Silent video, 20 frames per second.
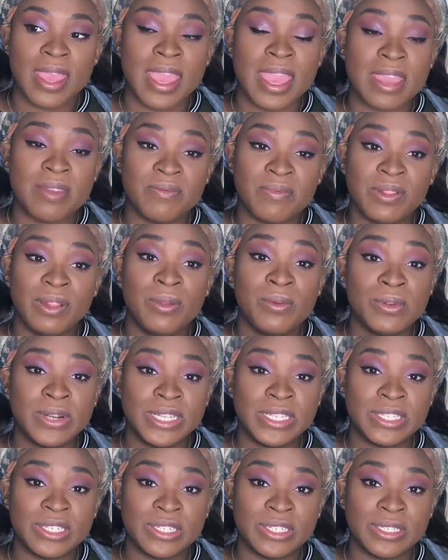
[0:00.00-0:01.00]

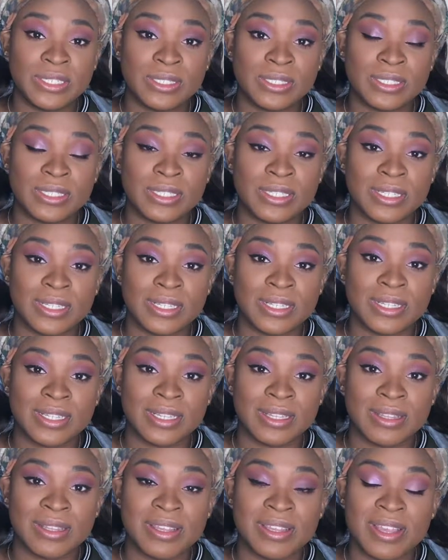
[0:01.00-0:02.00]
influencers,
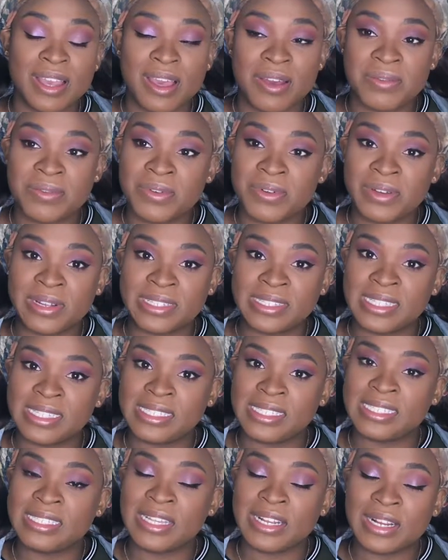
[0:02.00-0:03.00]
of course,
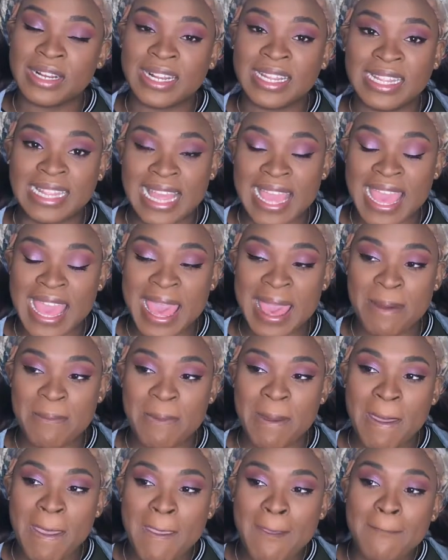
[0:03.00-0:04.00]
this is her
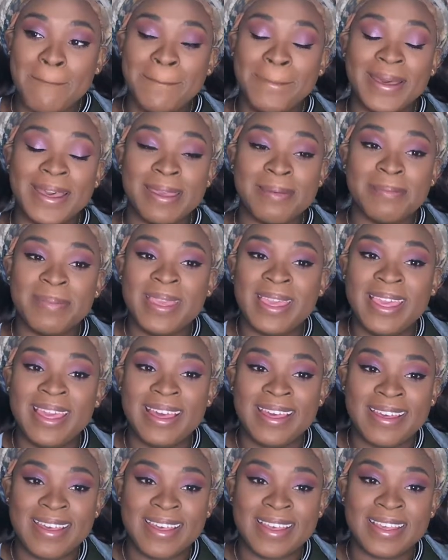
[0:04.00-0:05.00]
collab, but
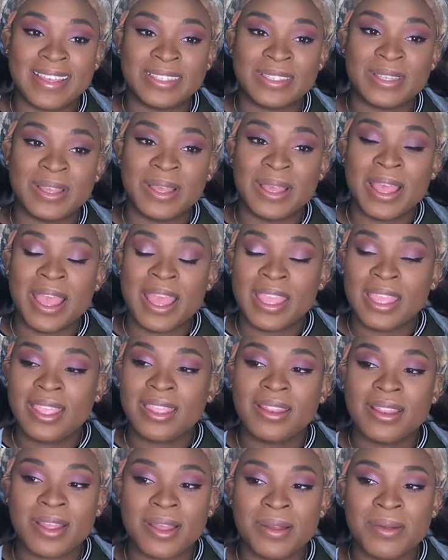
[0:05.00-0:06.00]
because,
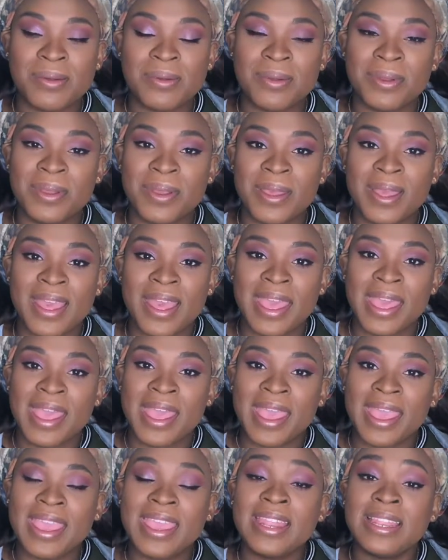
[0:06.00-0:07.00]
you know,
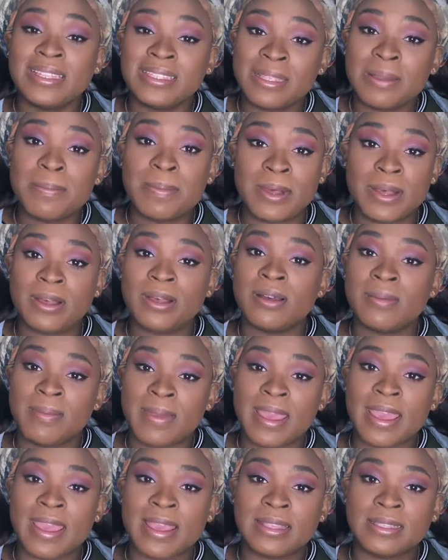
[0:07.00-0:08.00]
it is a bomb
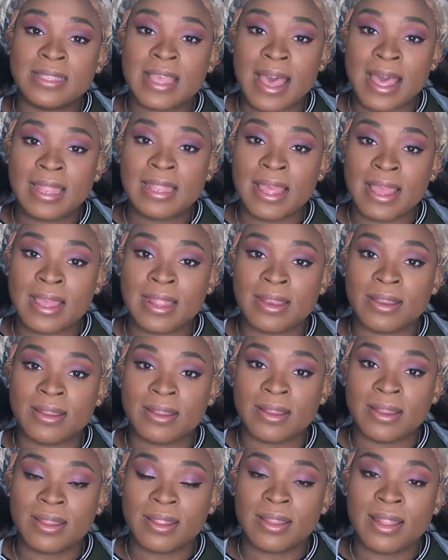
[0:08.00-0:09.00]
ass
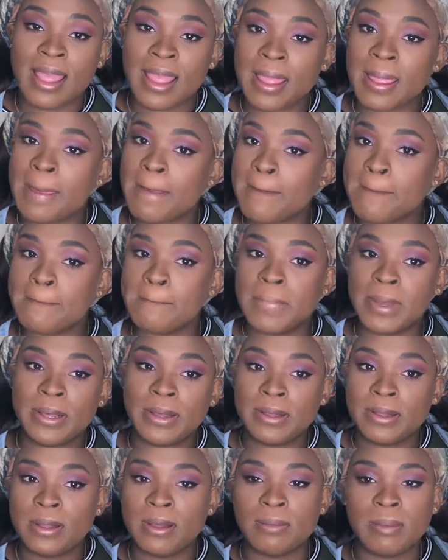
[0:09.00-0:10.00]
highlighter. Like
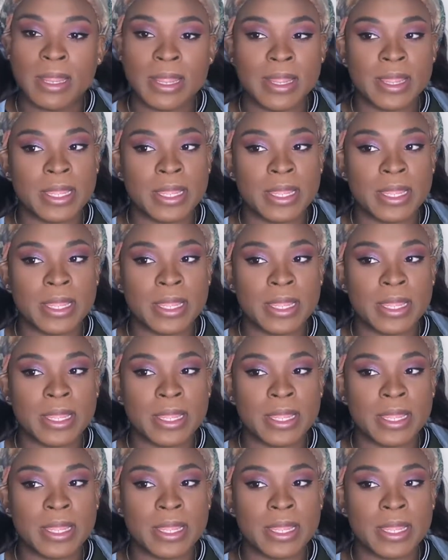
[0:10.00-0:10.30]
bomb.